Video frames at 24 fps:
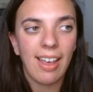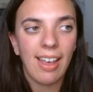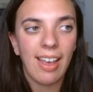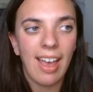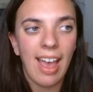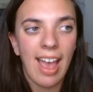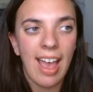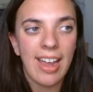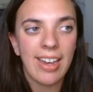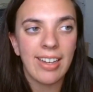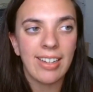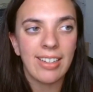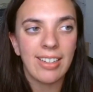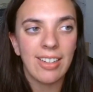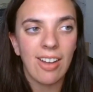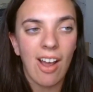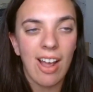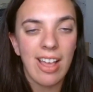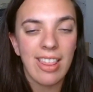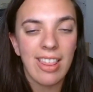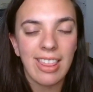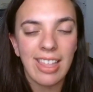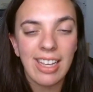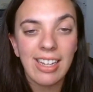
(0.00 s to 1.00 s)
And I
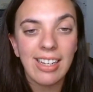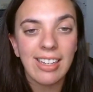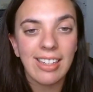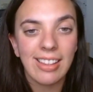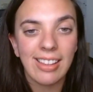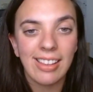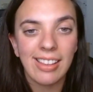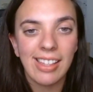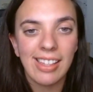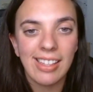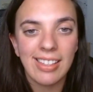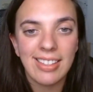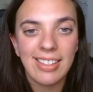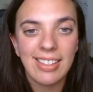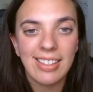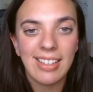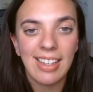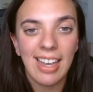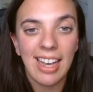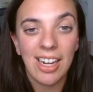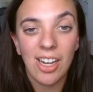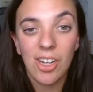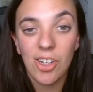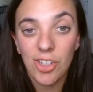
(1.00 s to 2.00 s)
think this
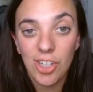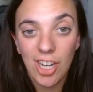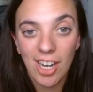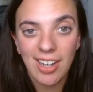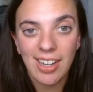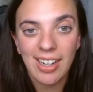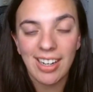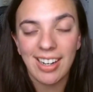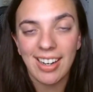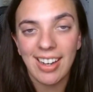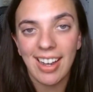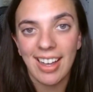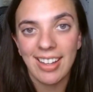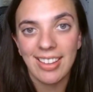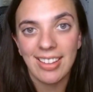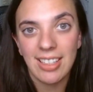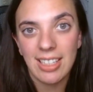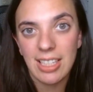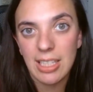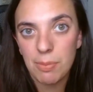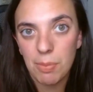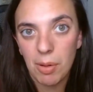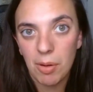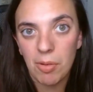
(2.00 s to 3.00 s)
energetic and this
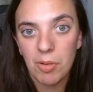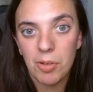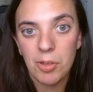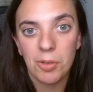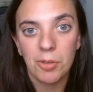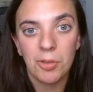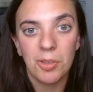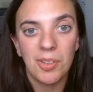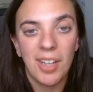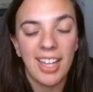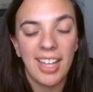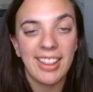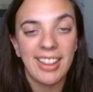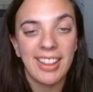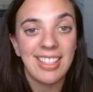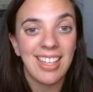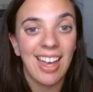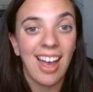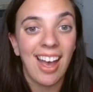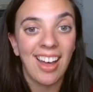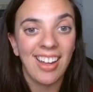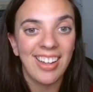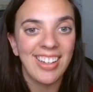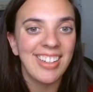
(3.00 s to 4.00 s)
spiritual and this
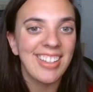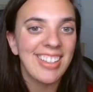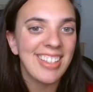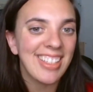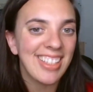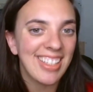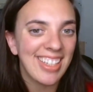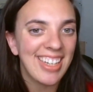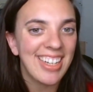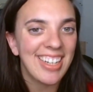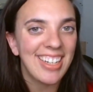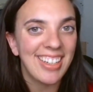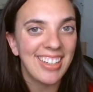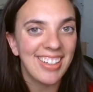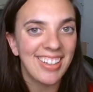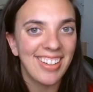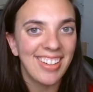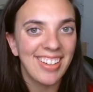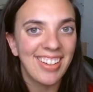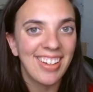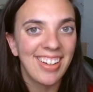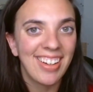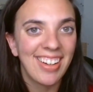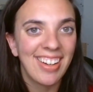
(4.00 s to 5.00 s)
unseen,
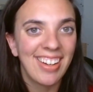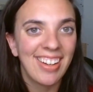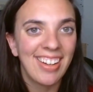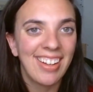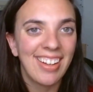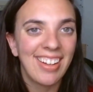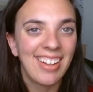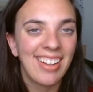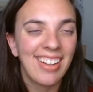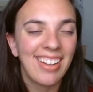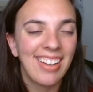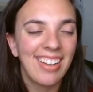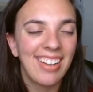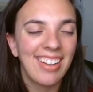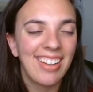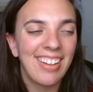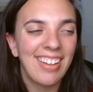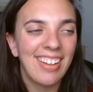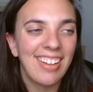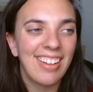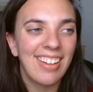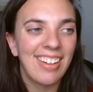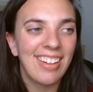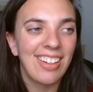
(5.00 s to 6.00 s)

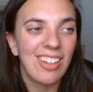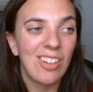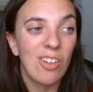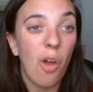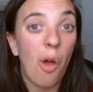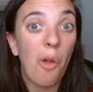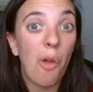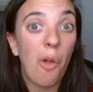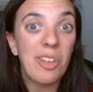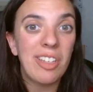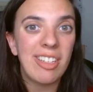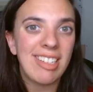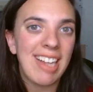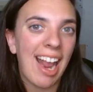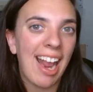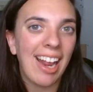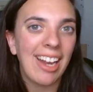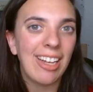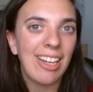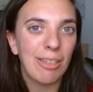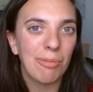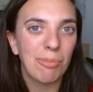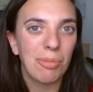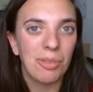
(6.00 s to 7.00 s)

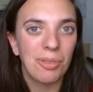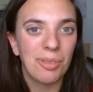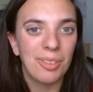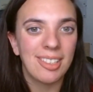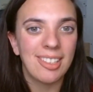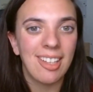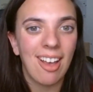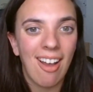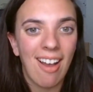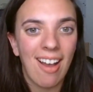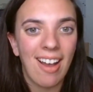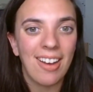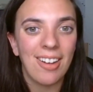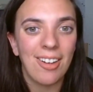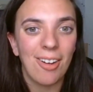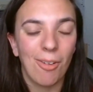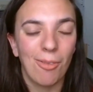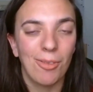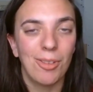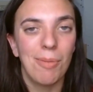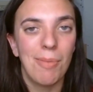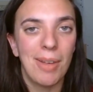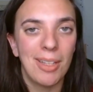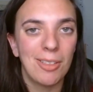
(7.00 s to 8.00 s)
non-tangible side of
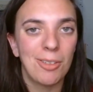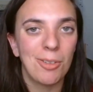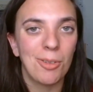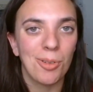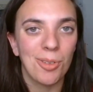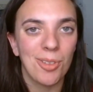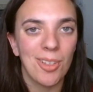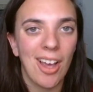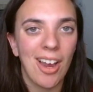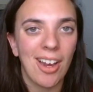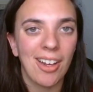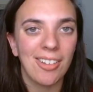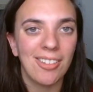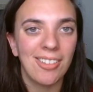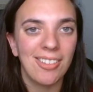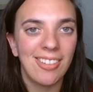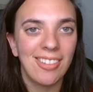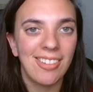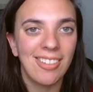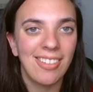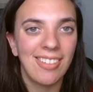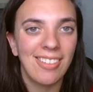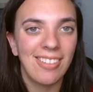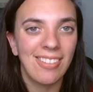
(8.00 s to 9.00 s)
the menstrual cycle
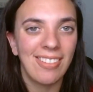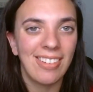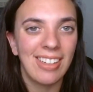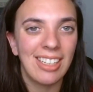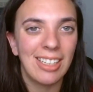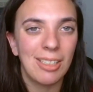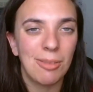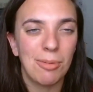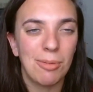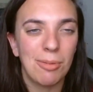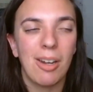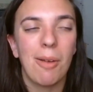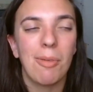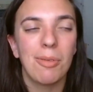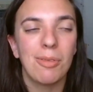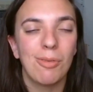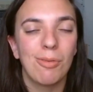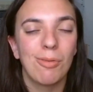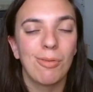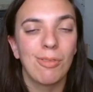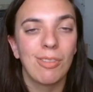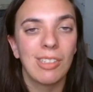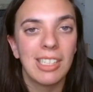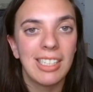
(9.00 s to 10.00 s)
is what I was
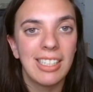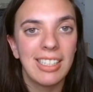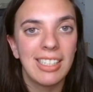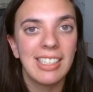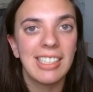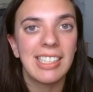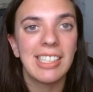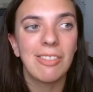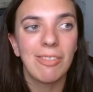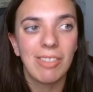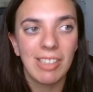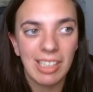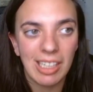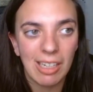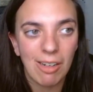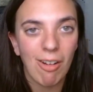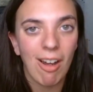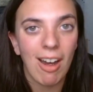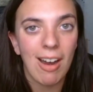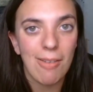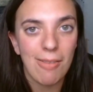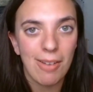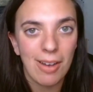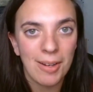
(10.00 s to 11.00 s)
really, really
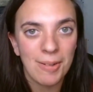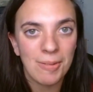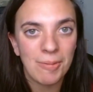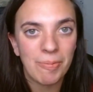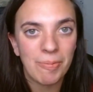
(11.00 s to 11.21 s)
craving.